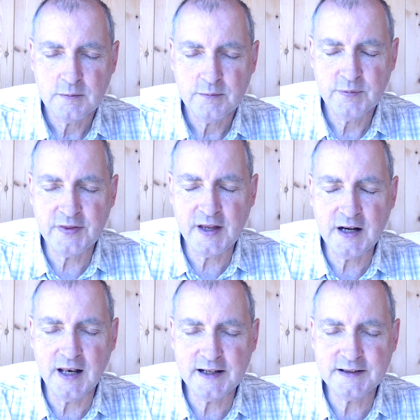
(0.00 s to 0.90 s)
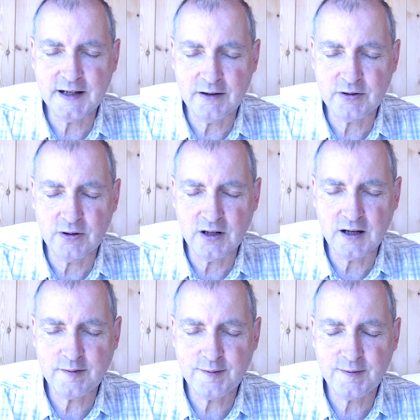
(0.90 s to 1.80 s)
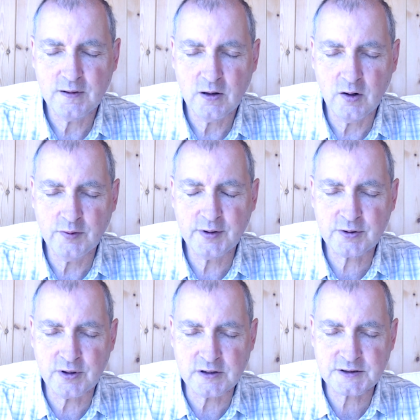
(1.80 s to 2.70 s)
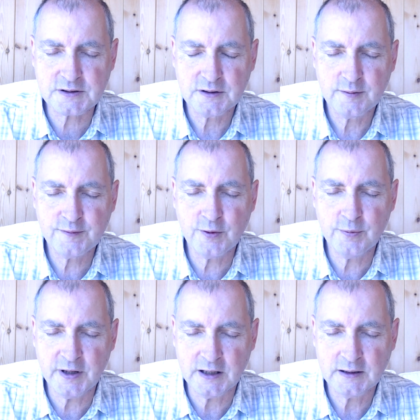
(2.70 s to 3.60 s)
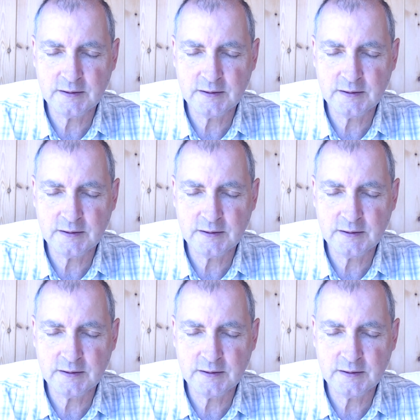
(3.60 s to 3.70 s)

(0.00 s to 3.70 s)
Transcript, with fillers: but then laid down your life on the cross for me.